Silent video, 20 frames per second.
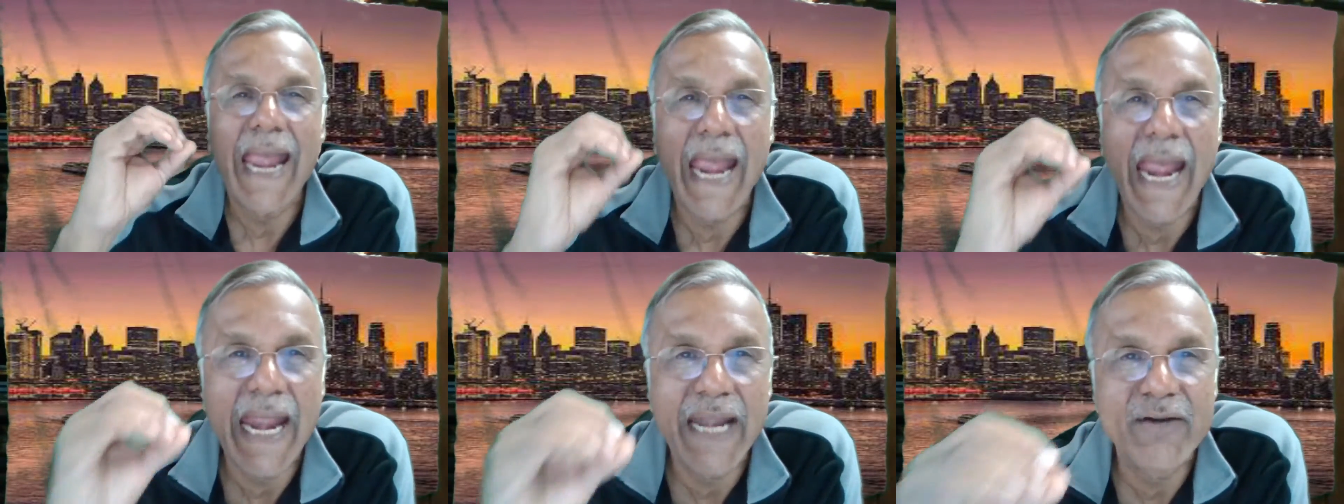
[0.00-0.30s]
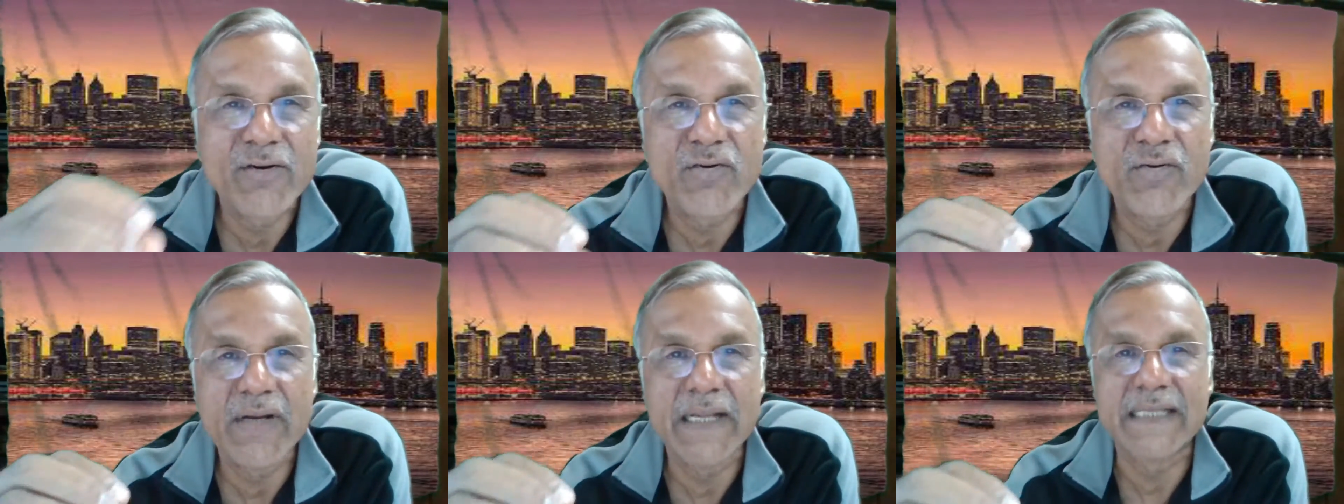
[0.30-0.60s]

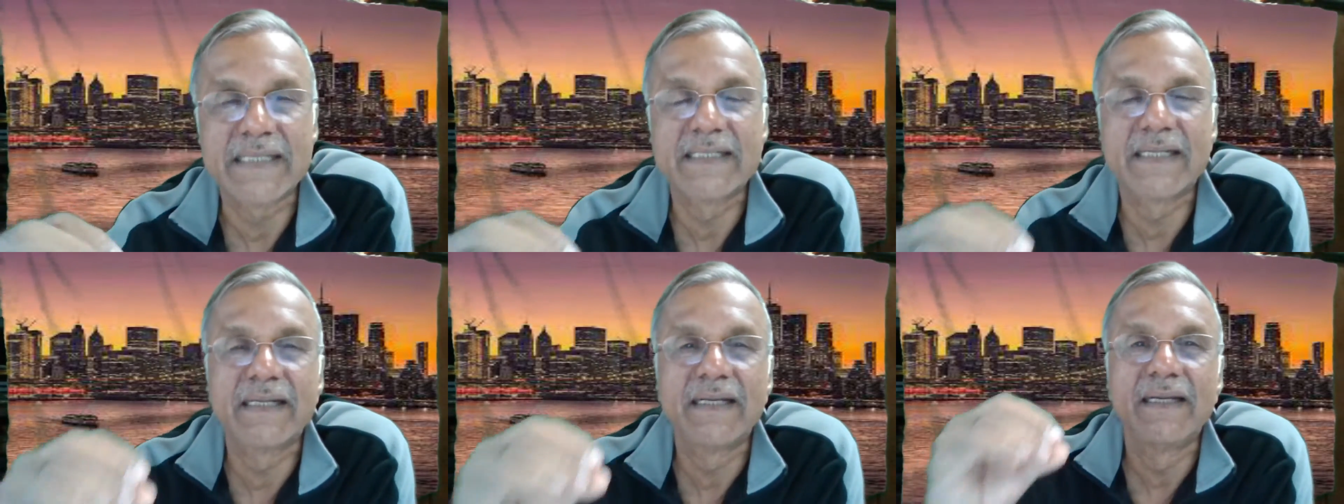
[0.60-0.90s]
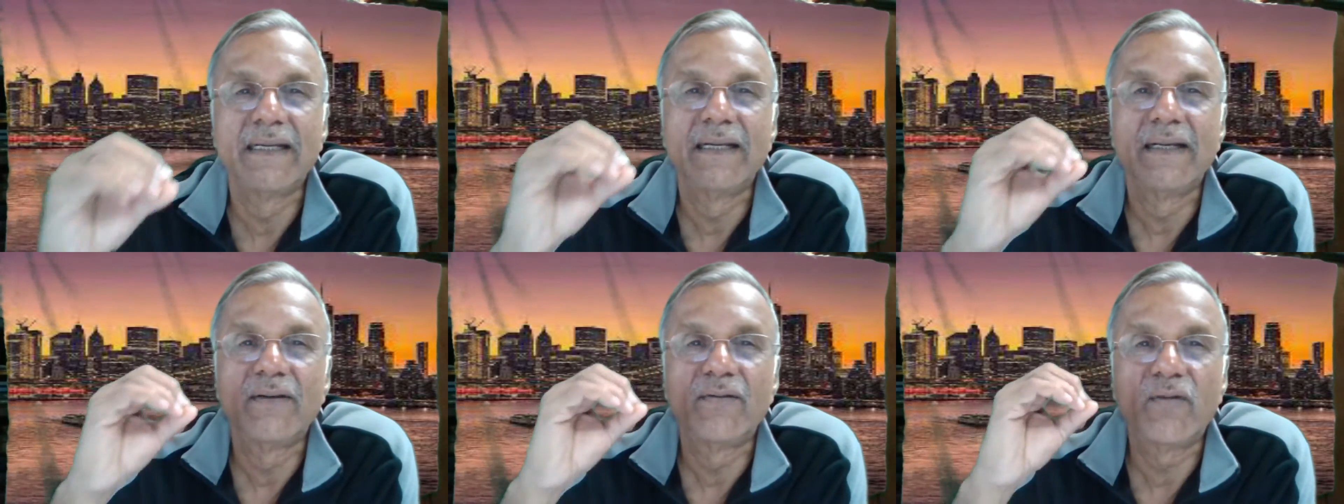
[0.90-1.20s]
at risk
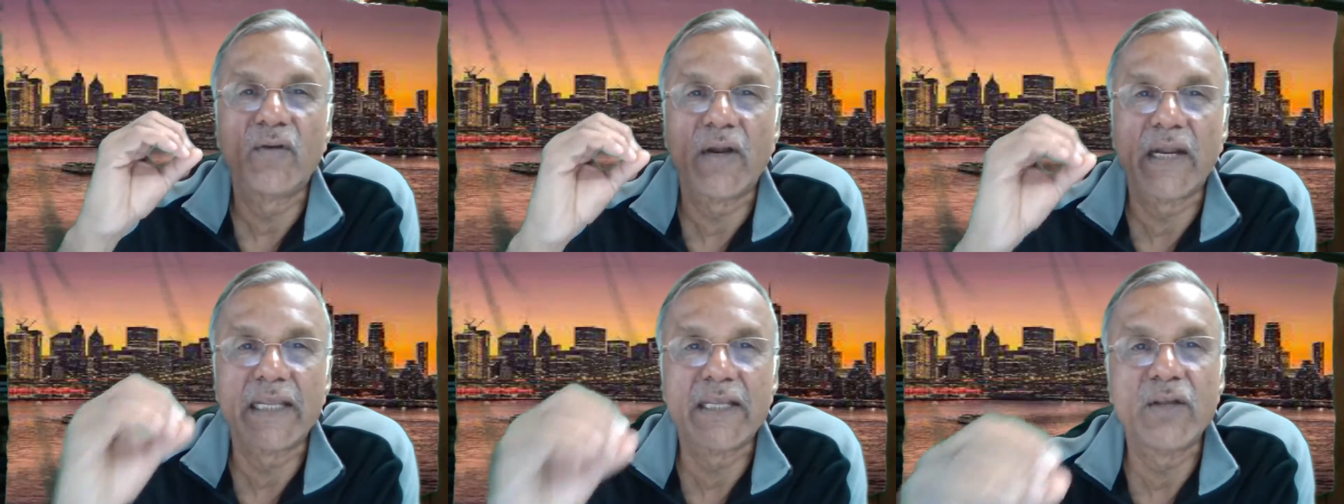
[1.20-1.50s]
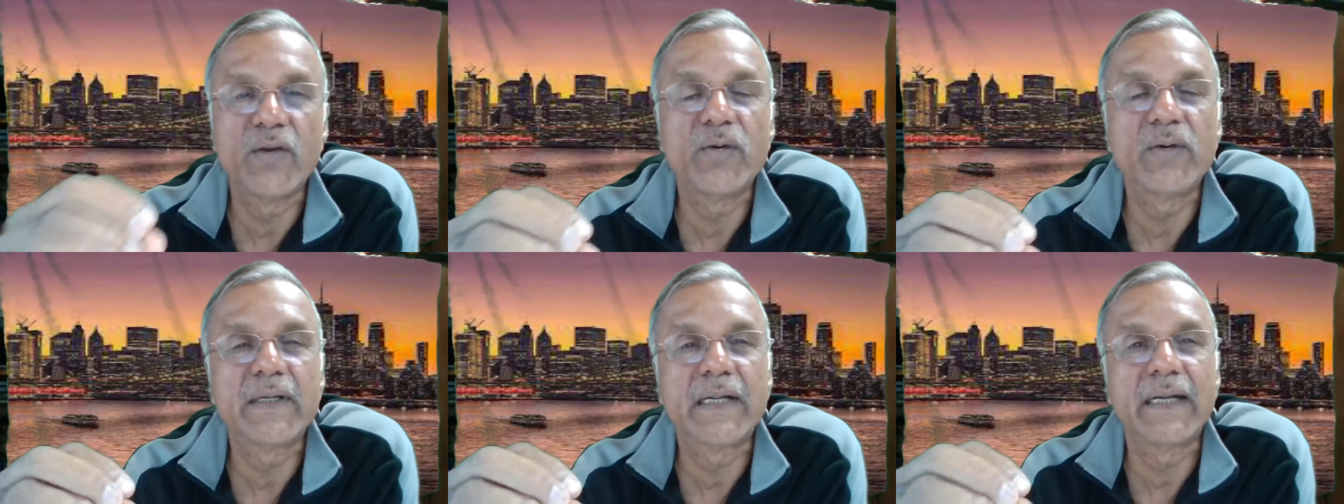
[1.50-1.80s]
for
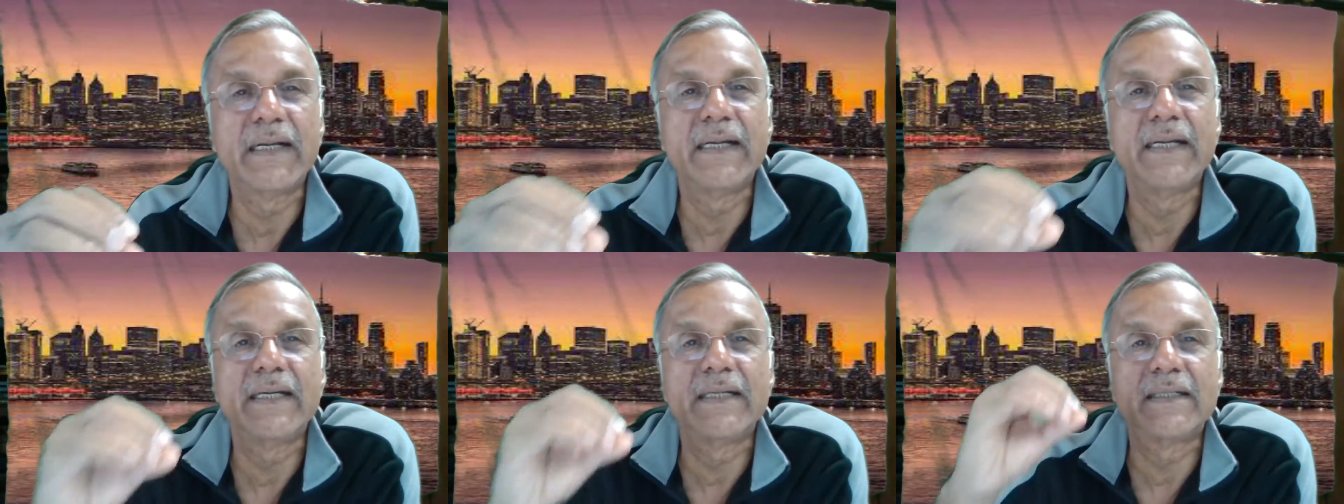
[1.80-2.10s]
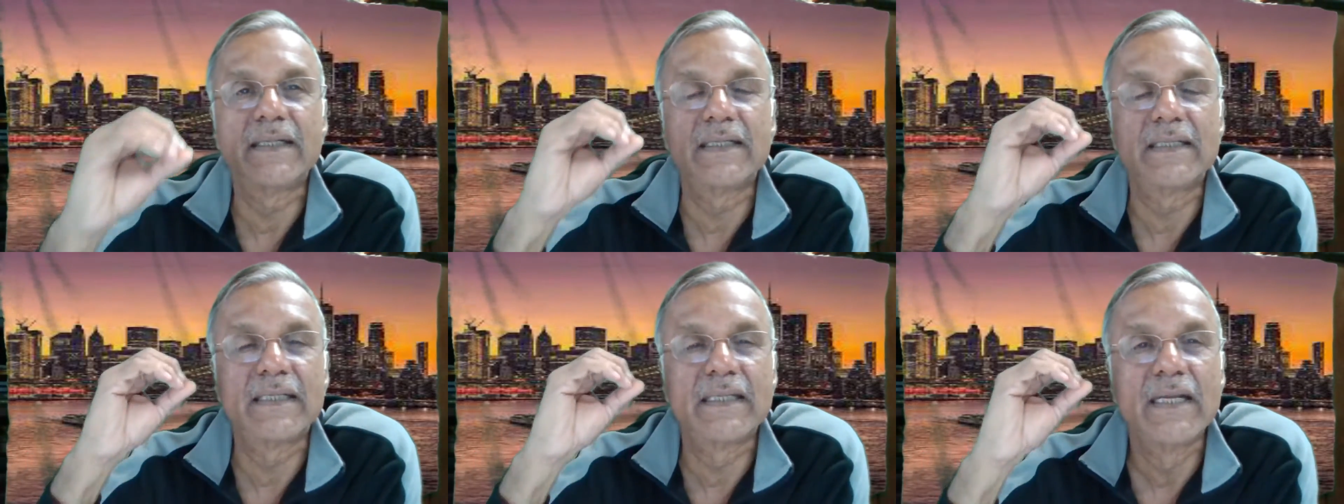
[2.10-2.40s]
acute
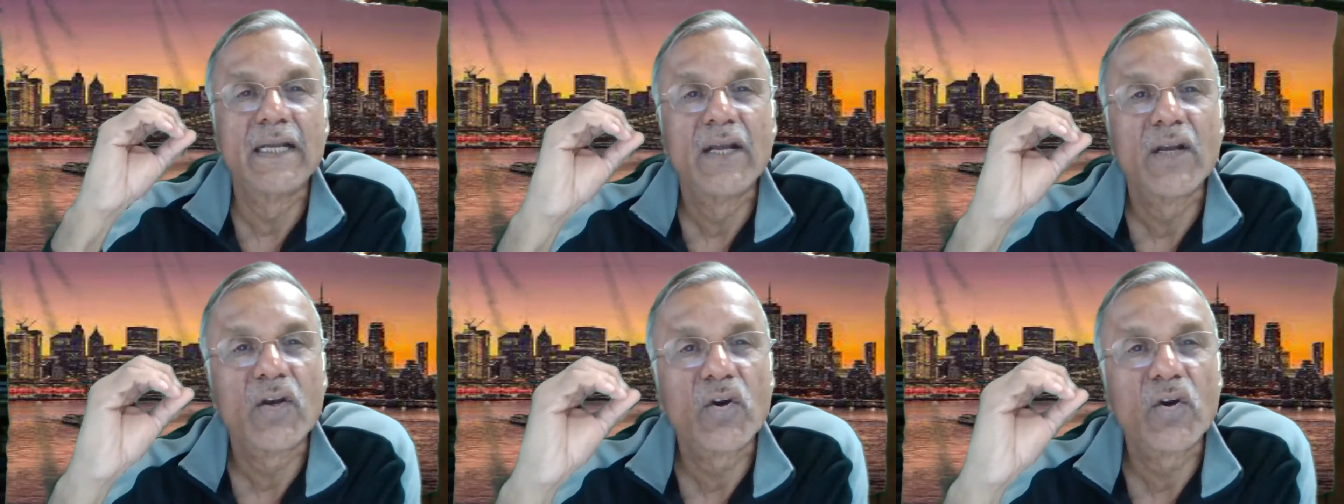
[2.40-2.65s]
conditions,